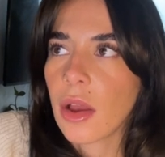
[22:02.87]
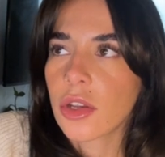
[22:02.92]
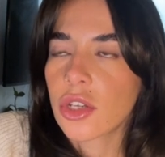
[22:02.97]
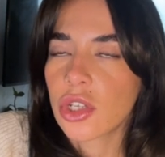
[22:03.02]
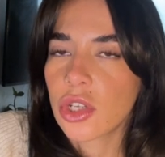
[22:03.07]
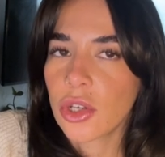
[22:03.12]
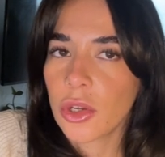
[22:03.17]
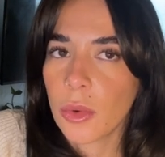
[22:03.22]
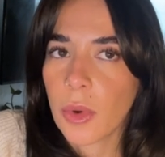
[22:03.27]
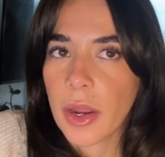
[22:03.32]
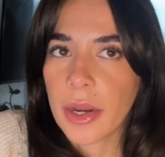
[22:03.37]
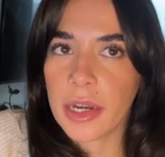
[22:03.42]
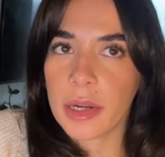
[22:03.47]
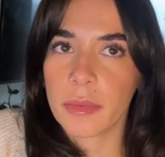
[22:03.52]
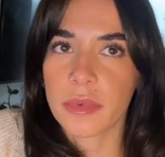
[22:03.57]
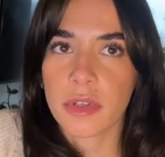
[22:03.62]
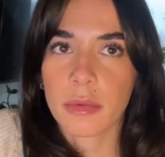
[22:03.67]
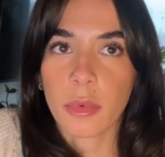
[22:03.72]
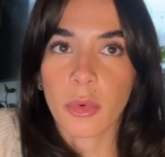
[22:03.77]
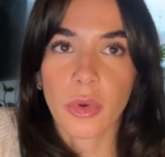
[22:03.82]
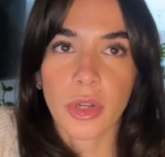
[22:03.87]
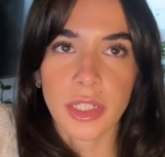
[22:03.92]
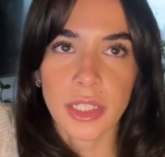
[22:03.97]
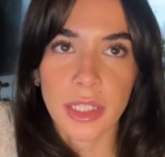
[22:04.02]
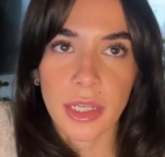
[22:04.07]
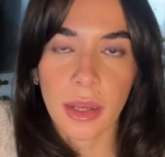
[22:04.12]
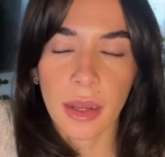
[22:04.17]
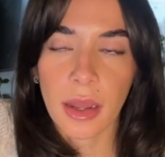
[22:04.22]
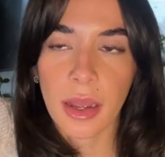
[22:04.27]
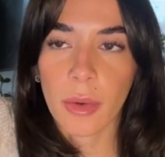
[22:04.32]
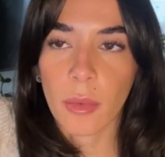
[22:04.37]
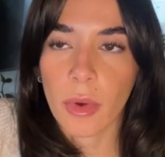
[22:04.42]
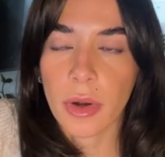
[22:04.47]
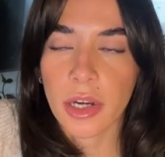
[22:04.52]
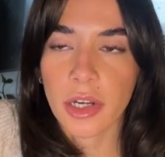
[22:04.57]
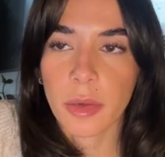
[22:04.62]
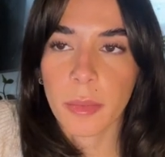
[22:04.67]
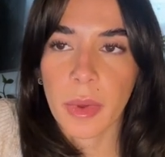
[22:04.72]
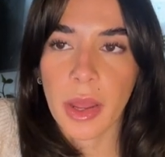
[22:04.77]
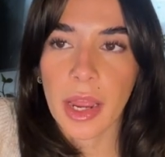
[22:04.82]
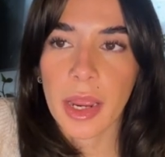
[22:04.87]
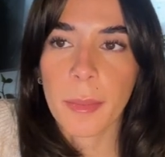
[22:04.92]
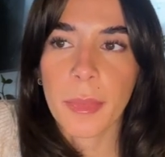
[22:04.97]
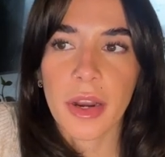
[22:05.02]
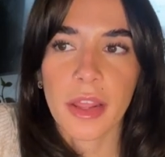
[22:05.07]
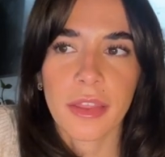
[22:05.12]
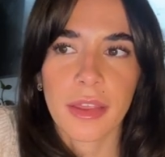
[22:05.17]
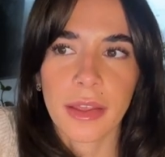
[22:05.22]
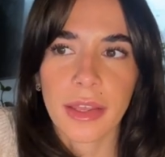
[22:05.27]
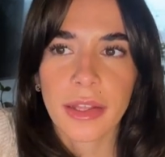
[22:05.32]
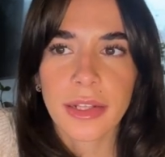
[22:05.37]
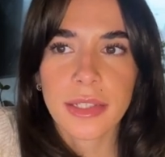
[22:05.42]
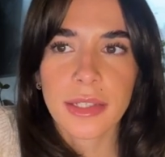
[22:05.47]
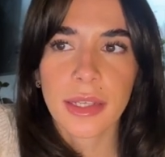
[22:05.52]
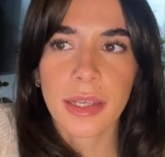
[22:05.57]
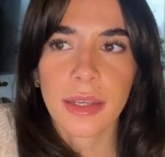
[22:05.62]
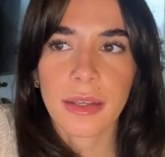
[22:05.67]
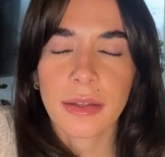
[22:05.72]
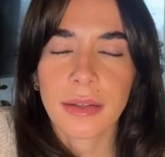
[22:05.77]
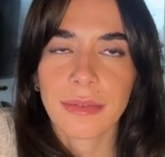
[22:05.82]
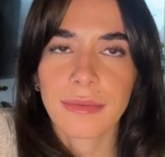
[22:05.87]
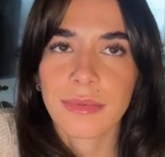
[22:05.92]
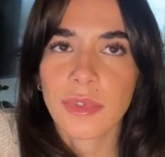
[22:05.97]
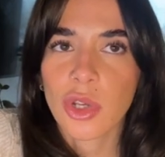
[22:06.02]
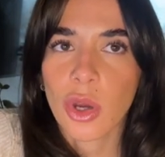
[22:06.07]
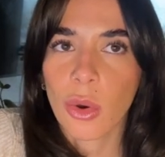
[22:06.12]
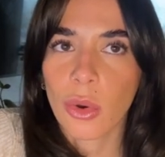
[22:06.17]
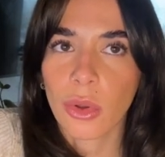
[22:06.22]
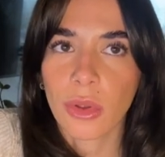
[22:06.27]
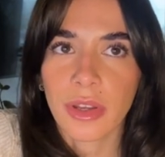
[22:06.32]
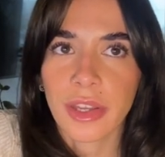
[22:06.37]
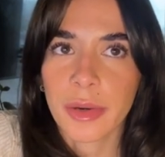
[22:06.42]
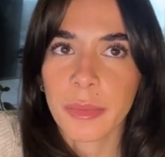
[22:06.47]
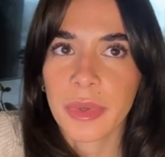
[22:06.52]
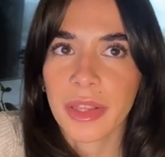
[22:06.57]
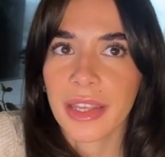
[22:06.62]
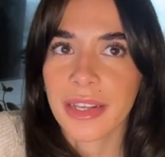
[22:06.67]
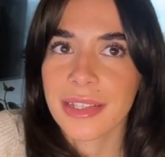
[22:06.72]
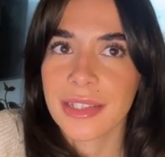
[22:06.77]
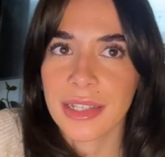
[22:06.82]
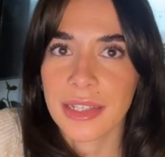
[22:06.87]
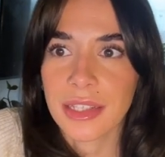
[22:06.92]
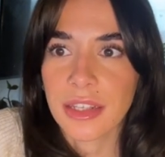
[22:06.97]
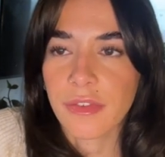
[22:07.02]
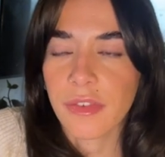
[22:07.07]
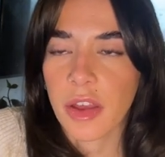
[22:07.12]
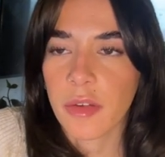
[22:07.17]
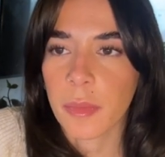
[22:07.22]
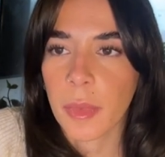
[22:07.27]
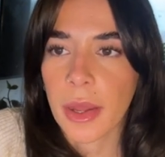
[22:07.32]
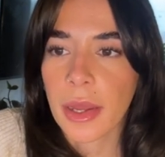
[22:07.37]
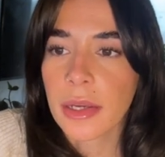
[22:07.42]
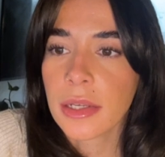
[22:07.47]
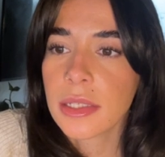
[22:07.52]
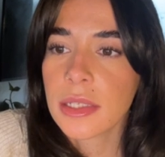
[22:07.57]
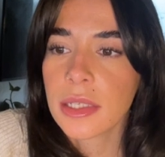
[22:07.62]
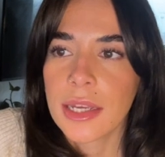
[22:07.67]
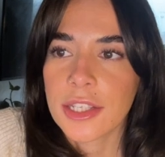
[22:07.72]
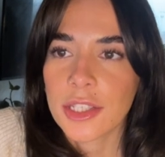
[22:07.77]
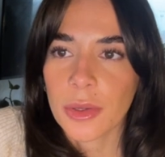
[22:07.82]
2 items from Aritzia I wanted to buy, but I think it's total gonna be $65.